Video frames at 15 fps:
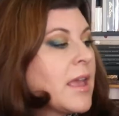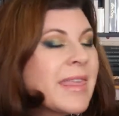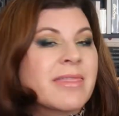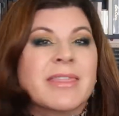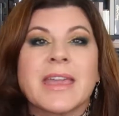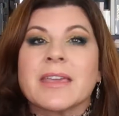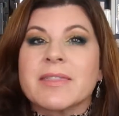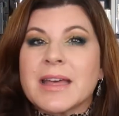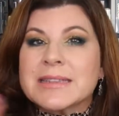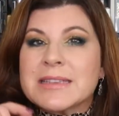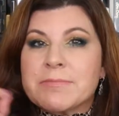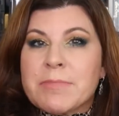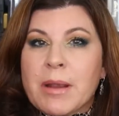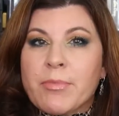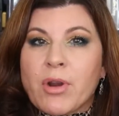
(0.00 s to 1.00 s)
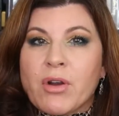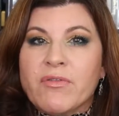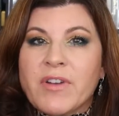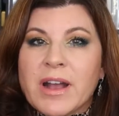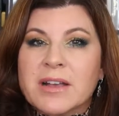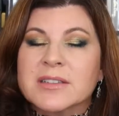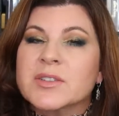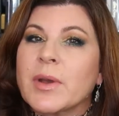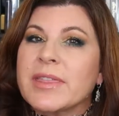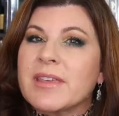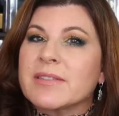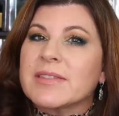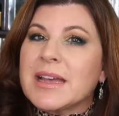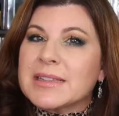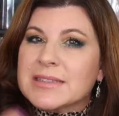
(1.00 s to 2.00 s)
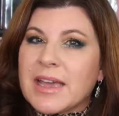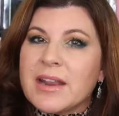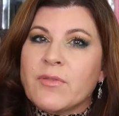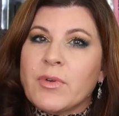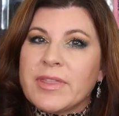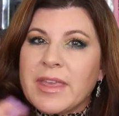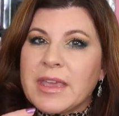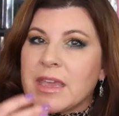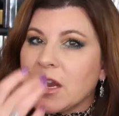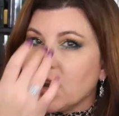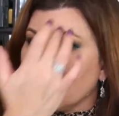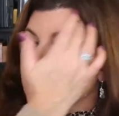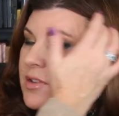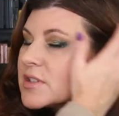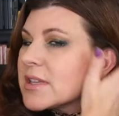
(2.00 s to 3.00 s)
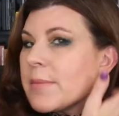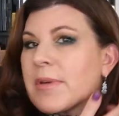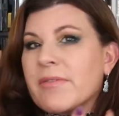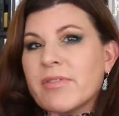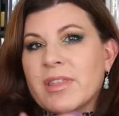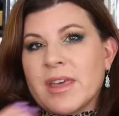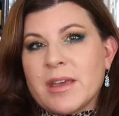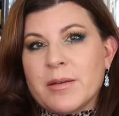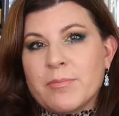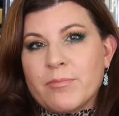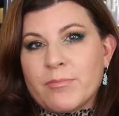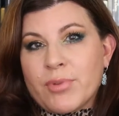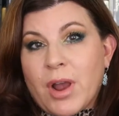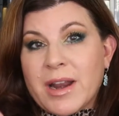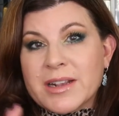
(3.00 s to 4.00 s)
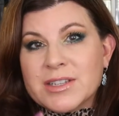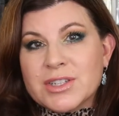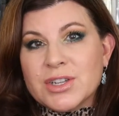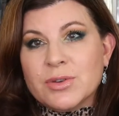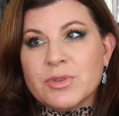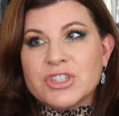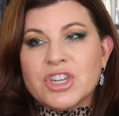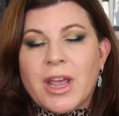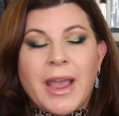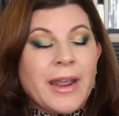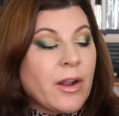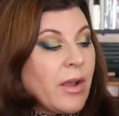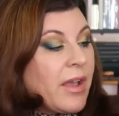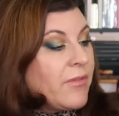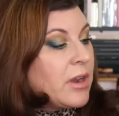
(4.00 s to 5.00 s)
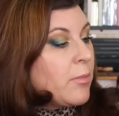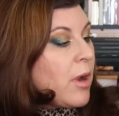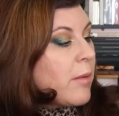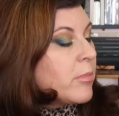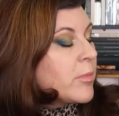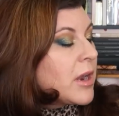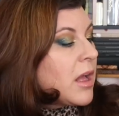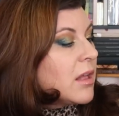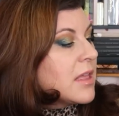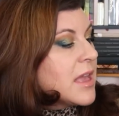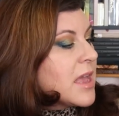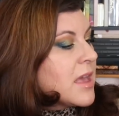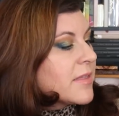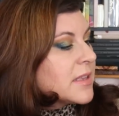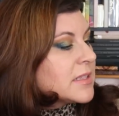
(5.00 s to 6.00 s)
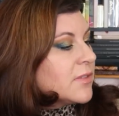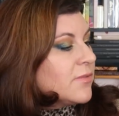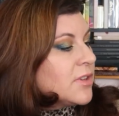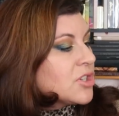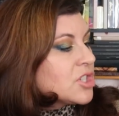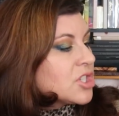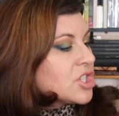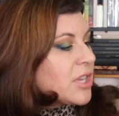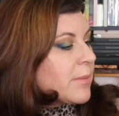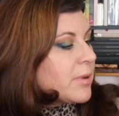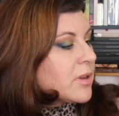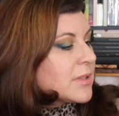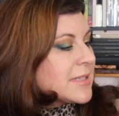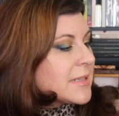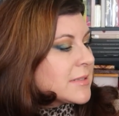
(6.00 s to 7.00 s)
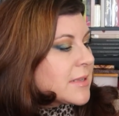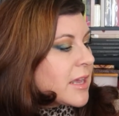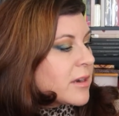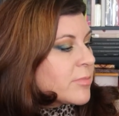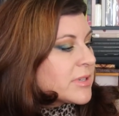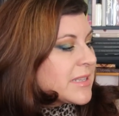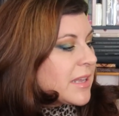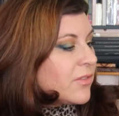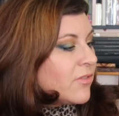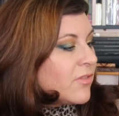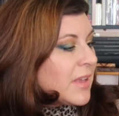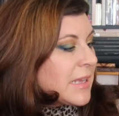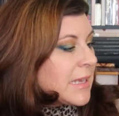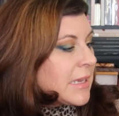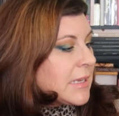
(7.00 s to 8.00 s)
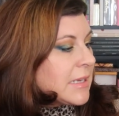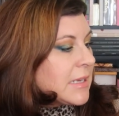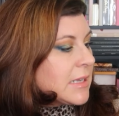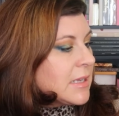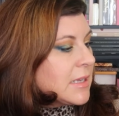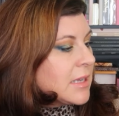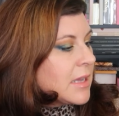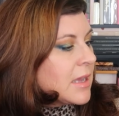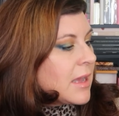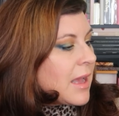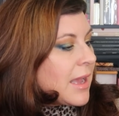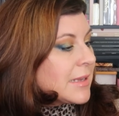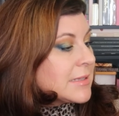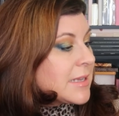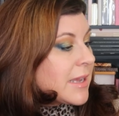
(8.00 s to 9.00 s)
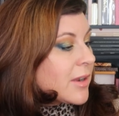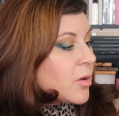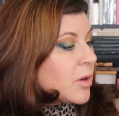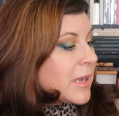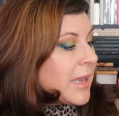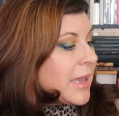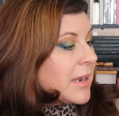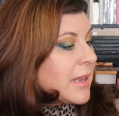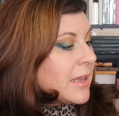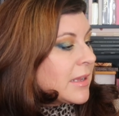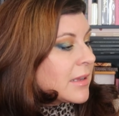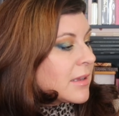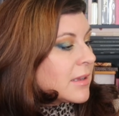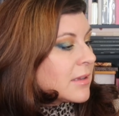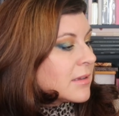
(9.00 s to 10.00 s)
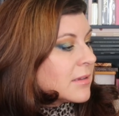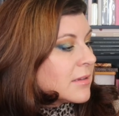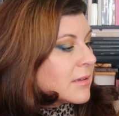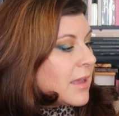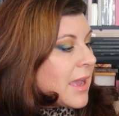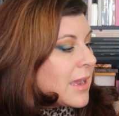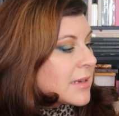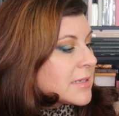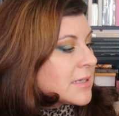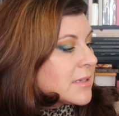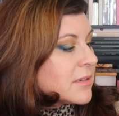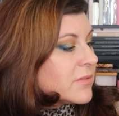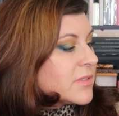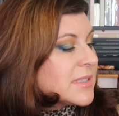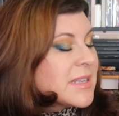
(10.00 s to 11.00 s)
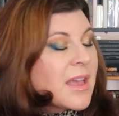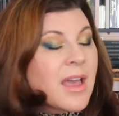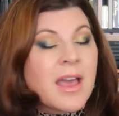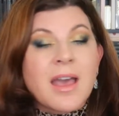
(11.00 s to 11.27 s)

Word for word: I think that's in my profile, so I think that's kind of what they gear some of the products to, which I don't have any problem at all. This Infusion Shampoo, it says 100% vegan, high-tech, organic, actives.